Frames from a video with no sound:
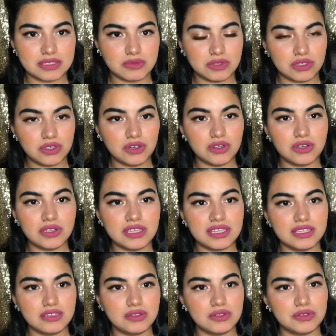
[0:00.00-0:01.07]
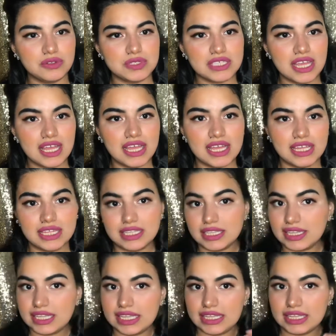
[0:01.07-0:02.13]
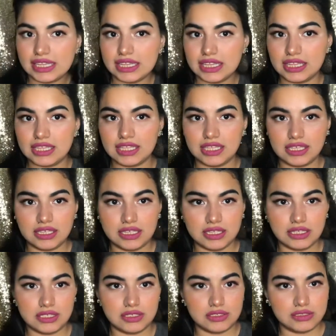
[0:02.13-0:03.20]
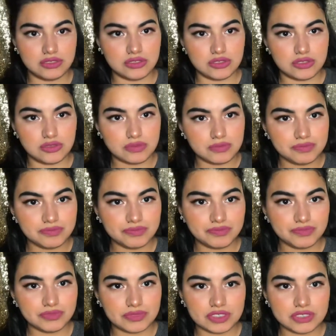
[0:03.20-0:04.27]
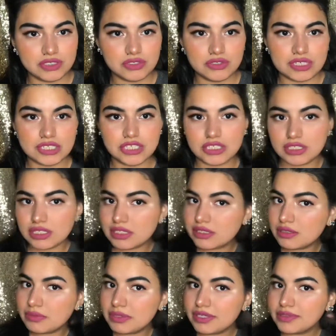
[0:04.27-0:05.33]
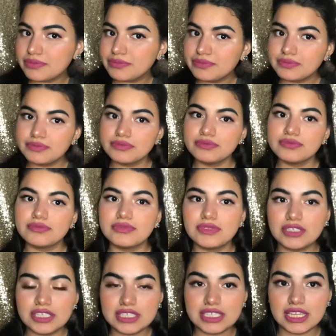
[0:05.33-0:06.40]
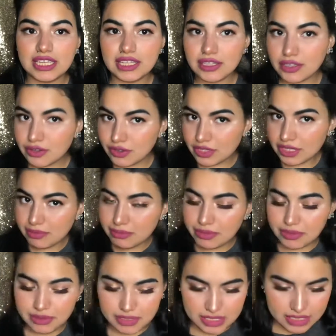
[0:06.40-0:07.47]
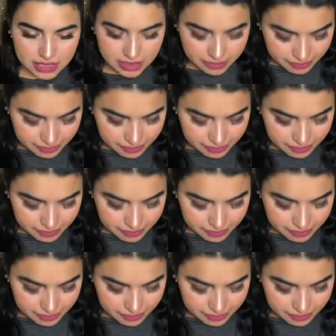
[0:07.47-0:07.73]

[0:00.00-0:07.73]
when you curl it, you lose length. So stretch it a little bit. You can see how they look really pretty.